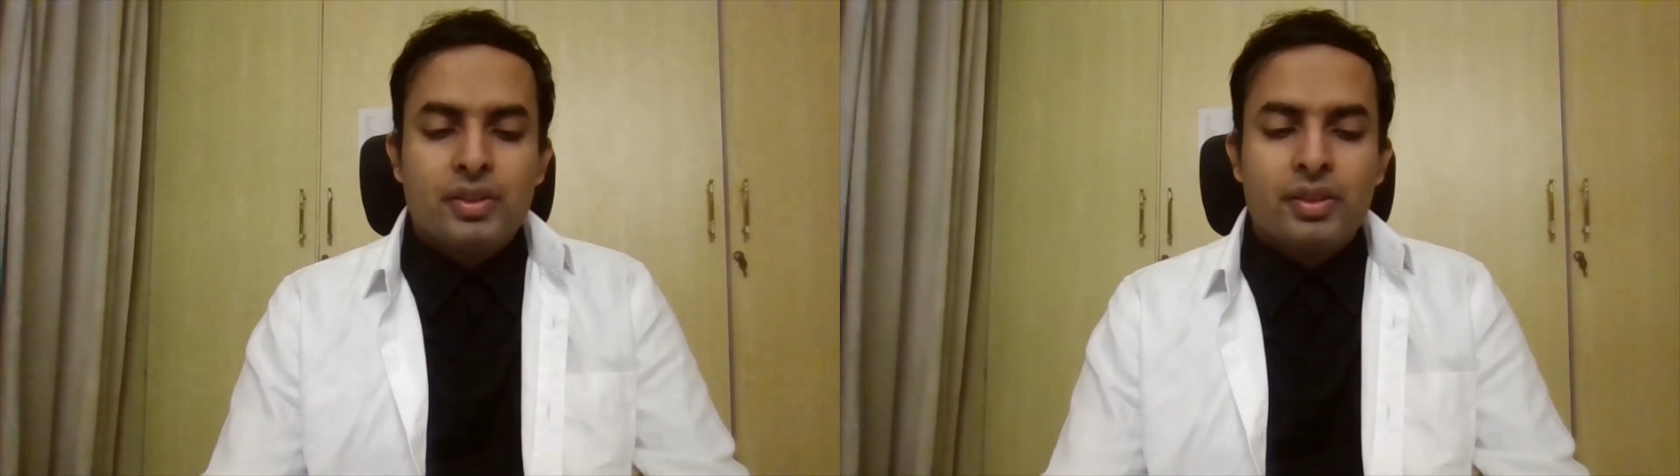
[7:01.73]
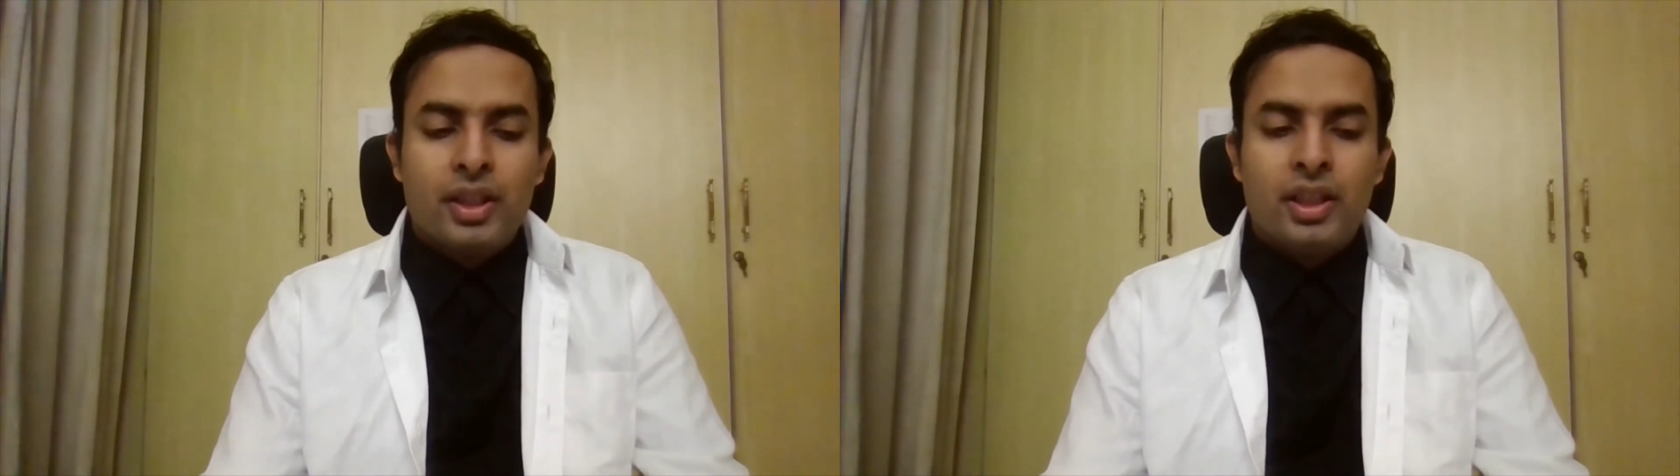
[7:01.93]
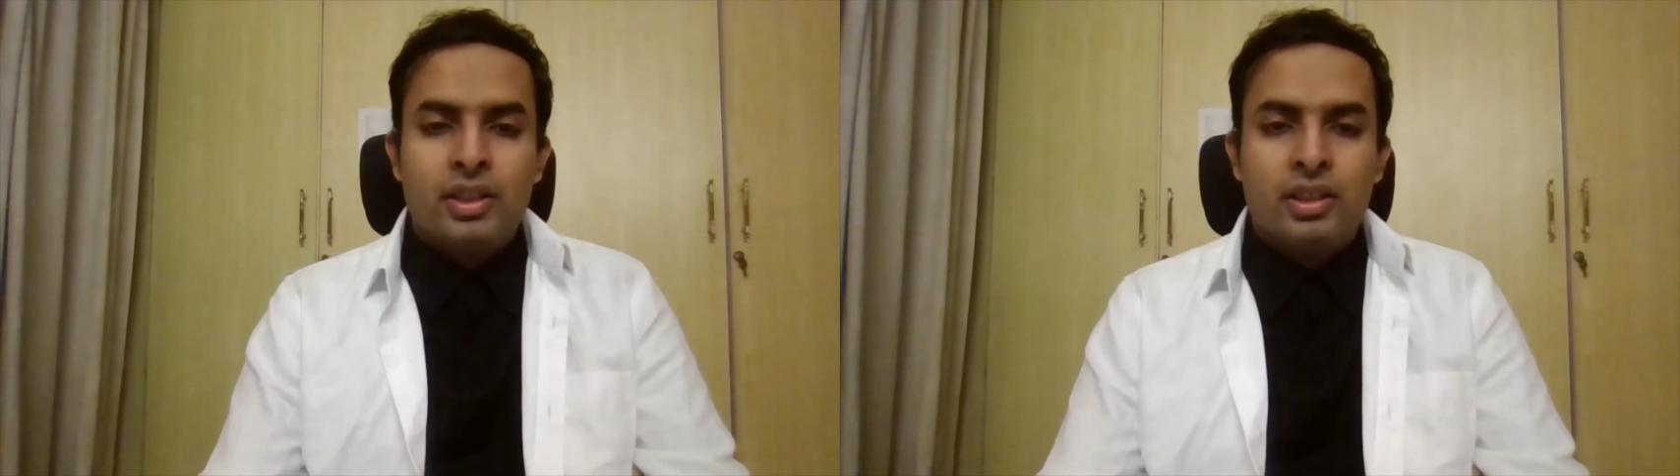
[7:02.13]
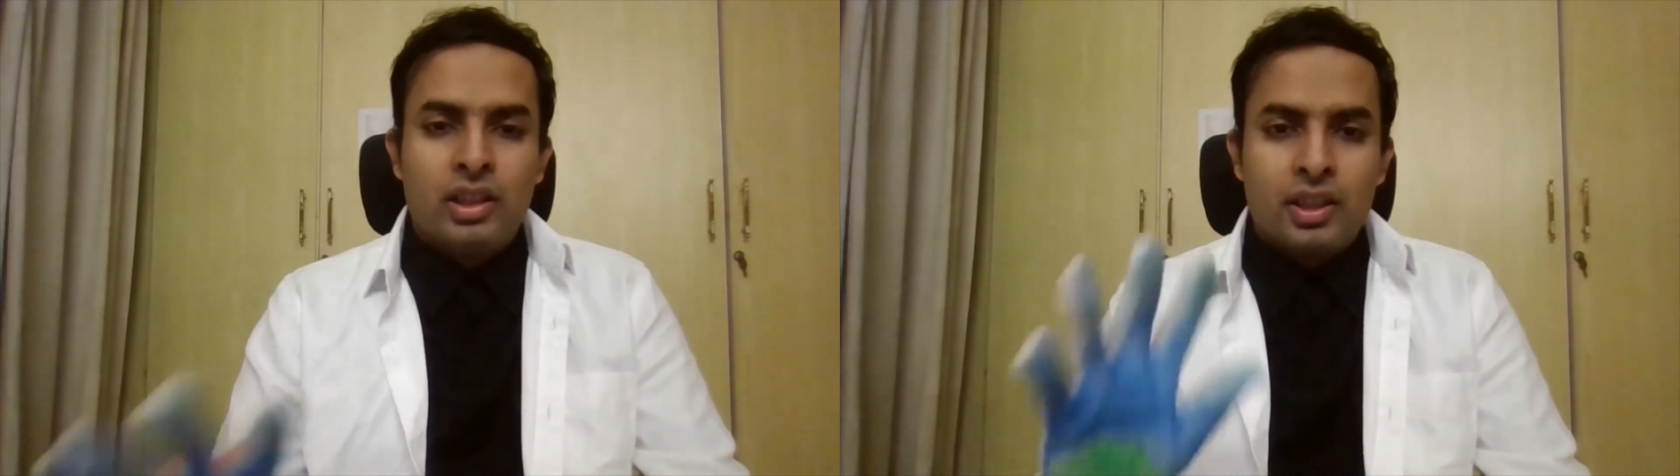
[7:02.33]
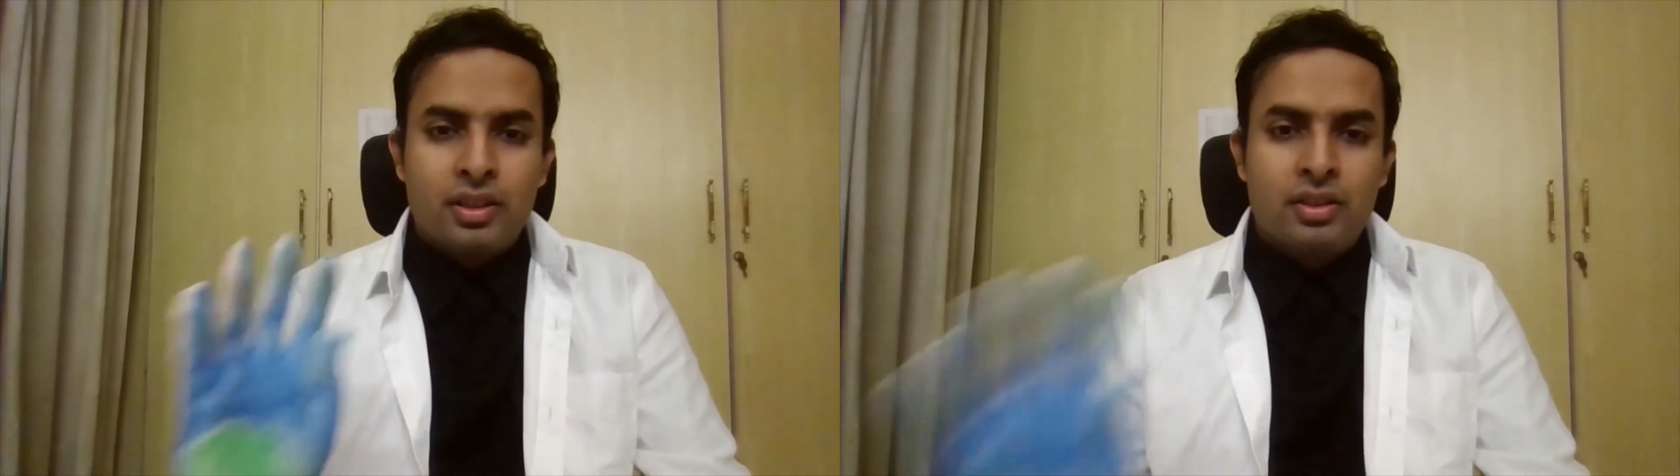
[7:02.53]
and
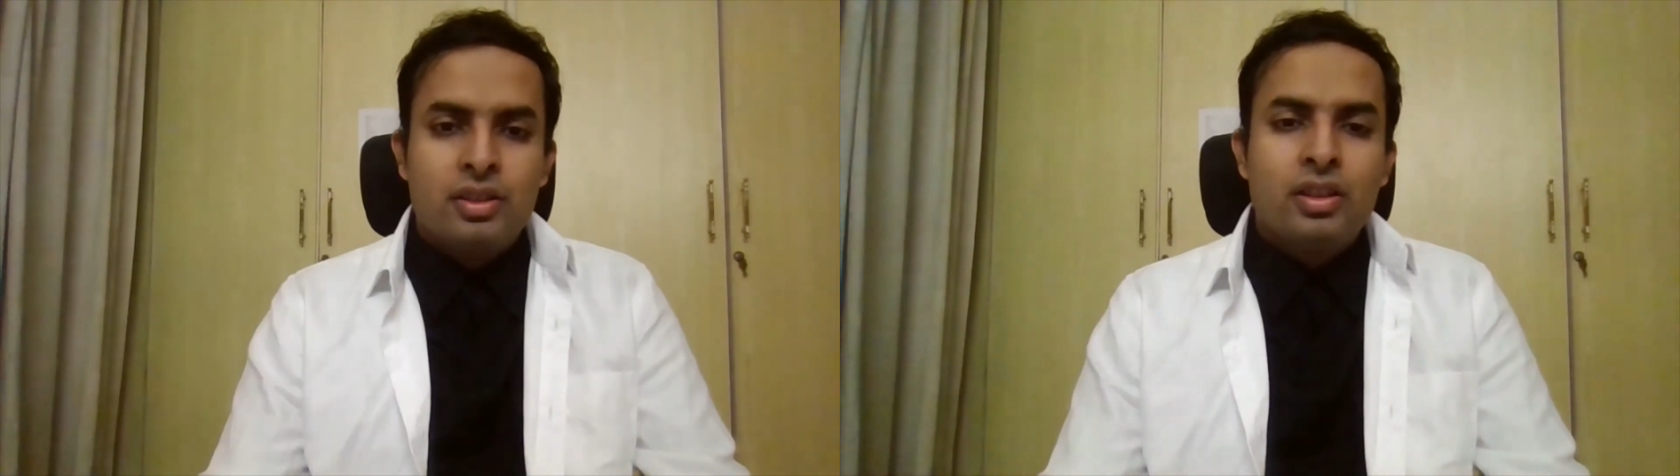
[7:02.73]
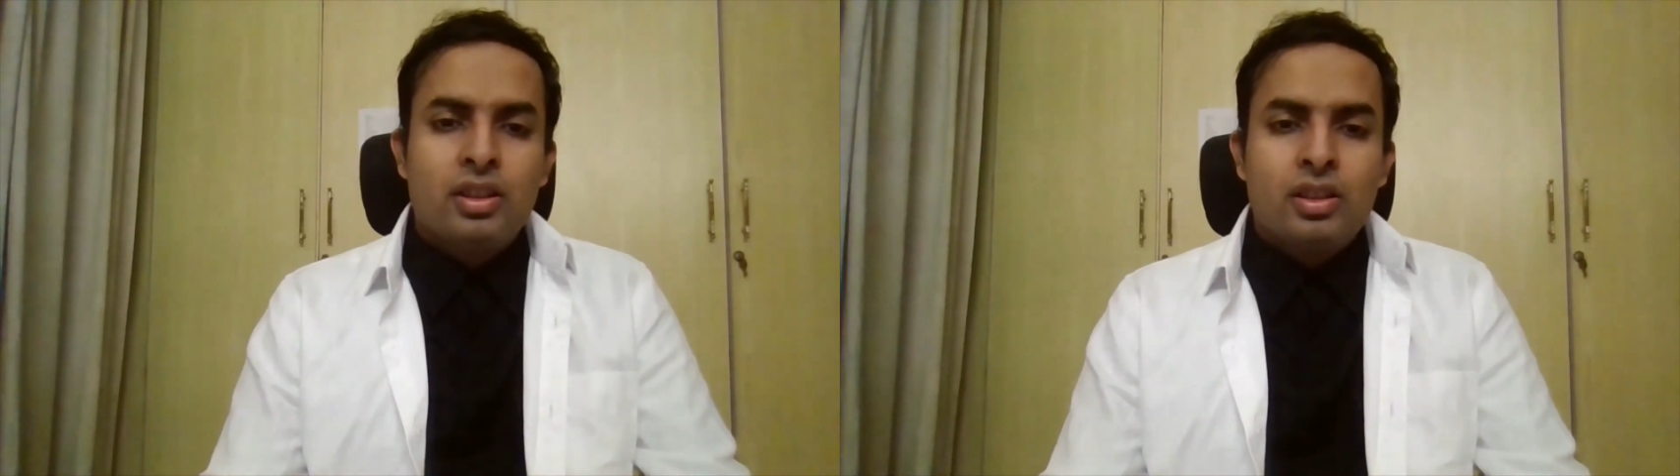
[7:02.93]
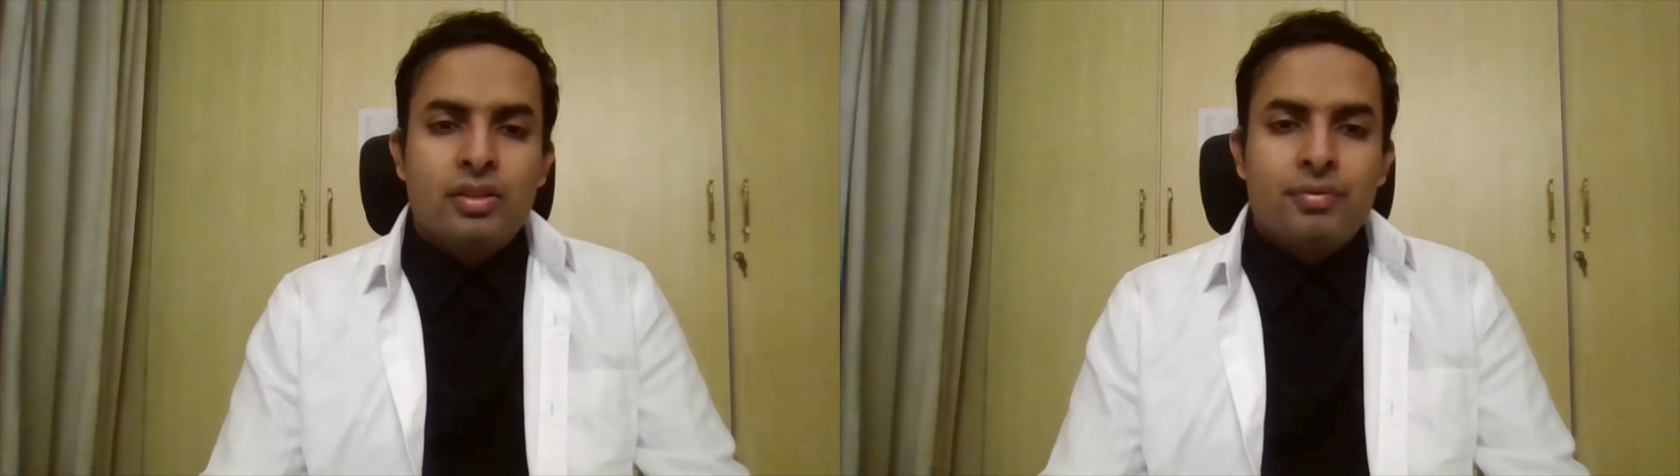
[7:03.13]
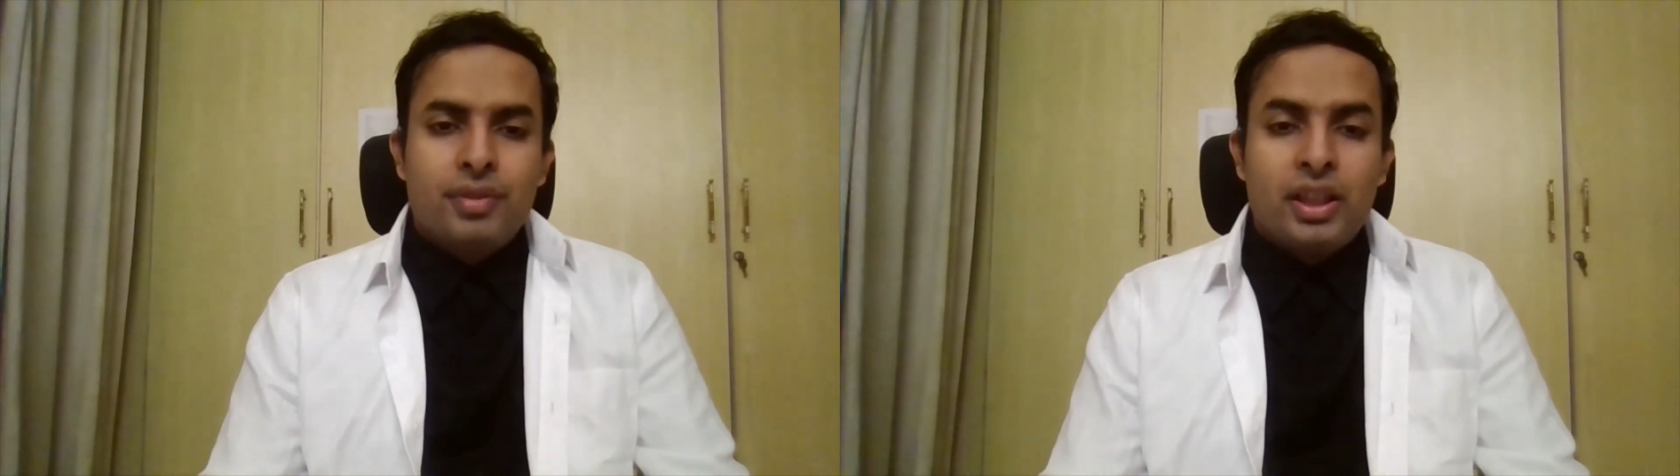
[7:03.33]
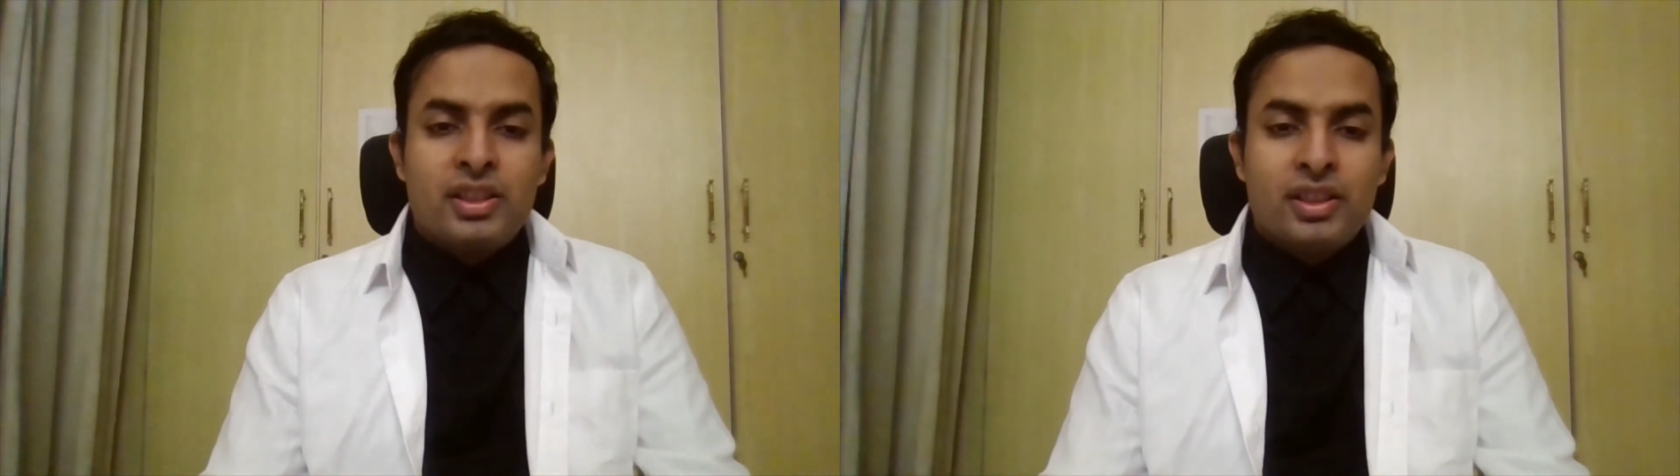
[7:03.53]
that
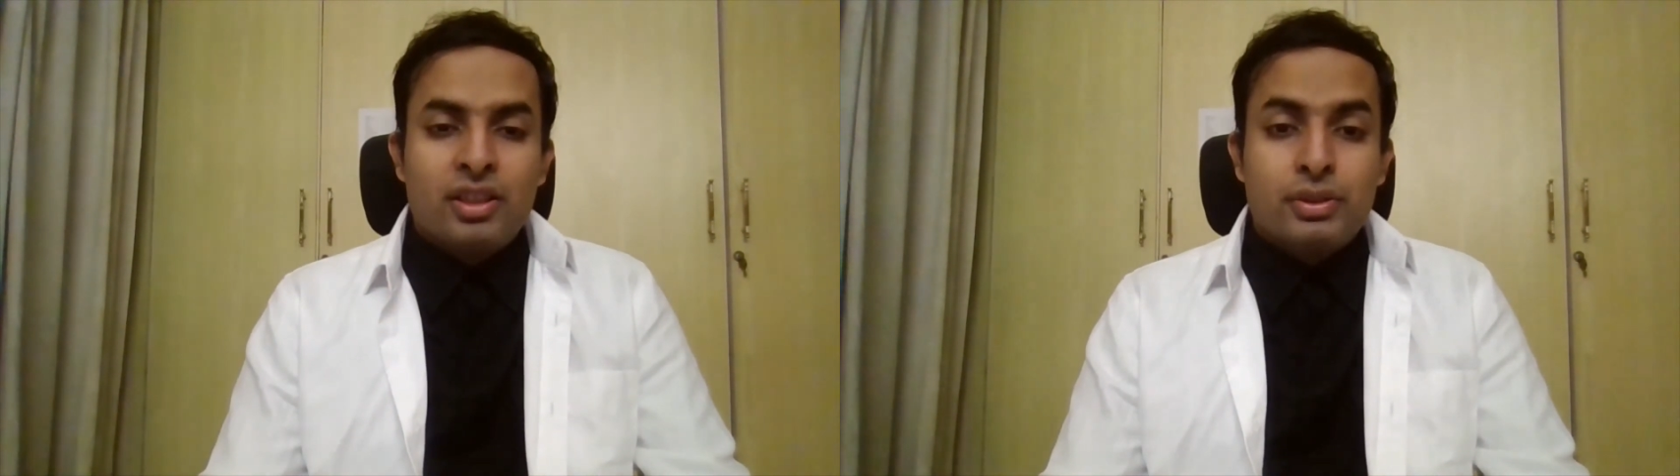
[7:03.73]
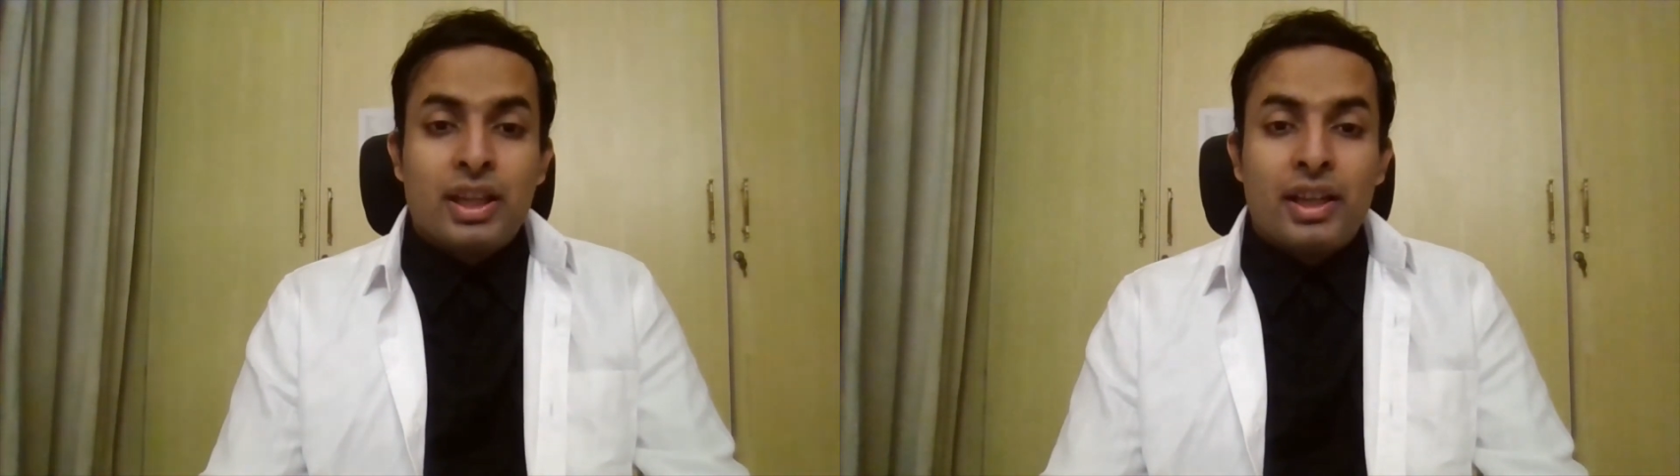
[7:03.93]
incident was